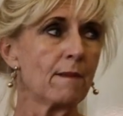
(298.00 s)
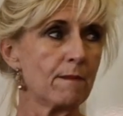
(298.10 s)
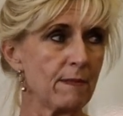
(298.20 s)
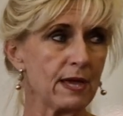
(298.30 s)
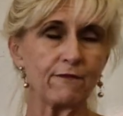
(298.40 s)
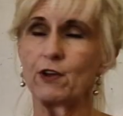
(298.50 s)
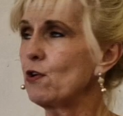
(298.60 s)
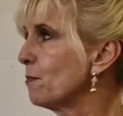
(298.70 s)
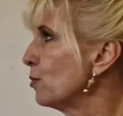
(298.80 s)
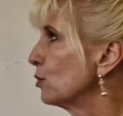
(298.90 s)
Very
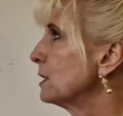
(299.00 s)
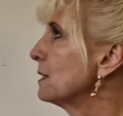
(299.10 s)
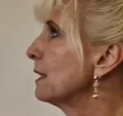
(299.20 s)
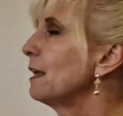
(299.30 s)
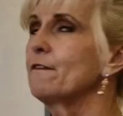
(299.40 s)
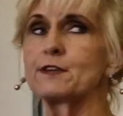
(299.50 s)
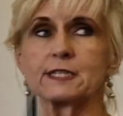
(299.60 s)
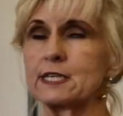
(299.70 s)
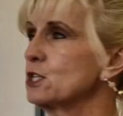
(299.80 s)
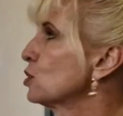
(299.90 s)
important that if
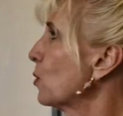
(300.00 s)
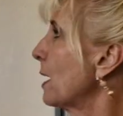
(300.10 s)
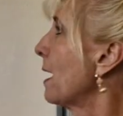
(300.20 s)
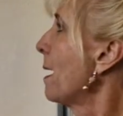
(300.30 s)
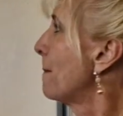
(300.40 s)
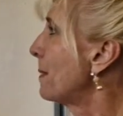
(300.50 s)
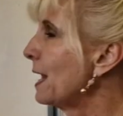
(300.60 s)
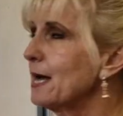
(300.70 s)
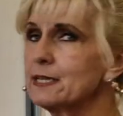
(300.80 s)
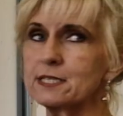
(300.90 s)
it's sin squared
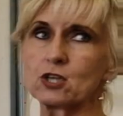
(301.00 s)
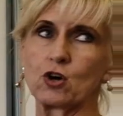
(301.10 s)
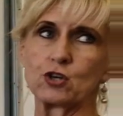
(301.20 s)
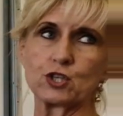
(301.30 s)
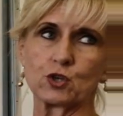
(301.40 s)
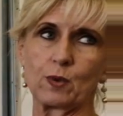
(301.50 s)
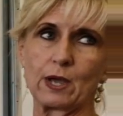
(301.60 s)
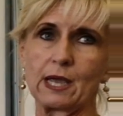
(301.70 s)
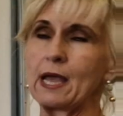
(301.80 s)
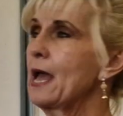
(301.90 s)
plus cos
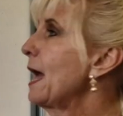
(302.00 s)
squared,